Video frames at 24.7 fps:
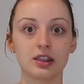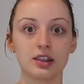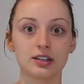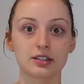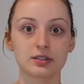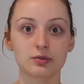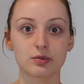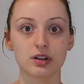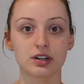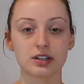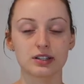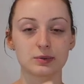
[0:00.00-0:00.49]

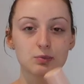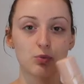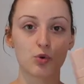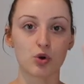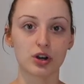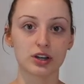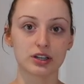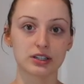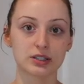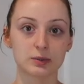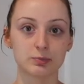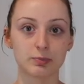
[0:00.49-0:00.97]
This one is
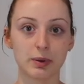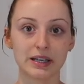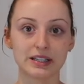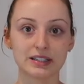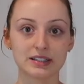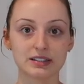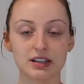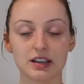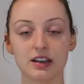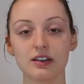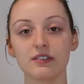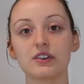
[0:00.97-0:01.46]
more
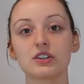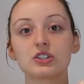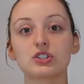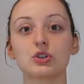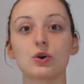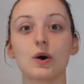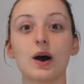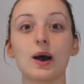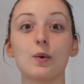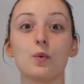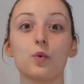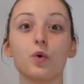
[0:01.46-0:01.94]
expensive.
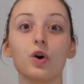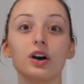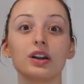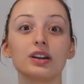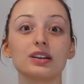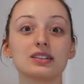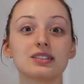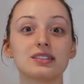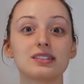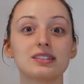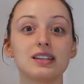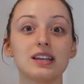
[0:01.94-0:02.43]
So I
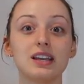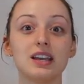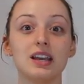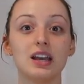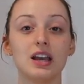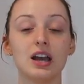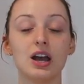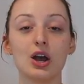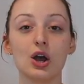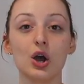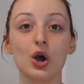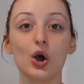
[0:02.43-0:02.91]
wanna
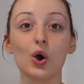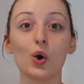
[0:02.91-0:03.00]
see